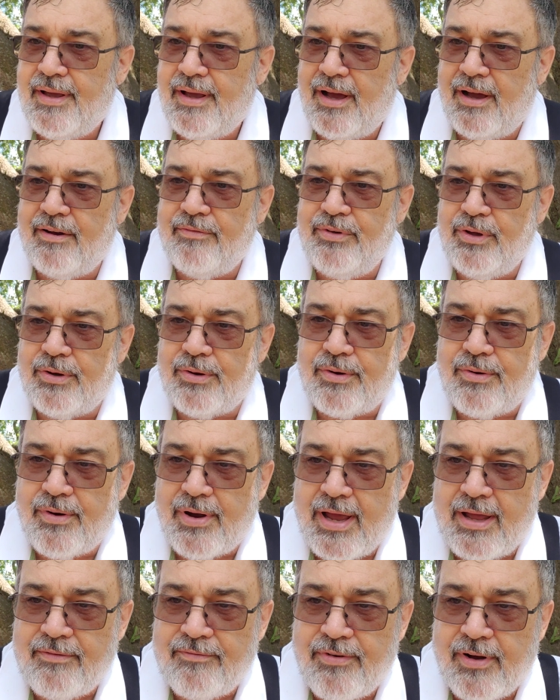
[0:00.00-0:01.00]
of your
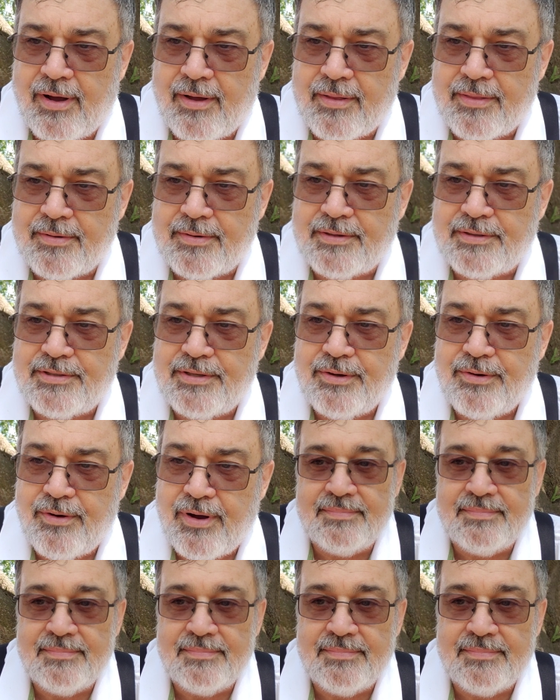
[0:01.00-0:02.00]
grandfather's
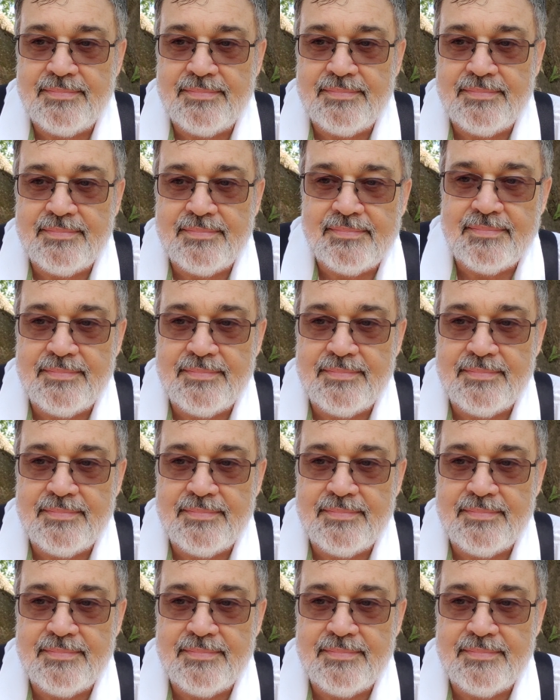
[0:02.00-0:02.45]
grandfather.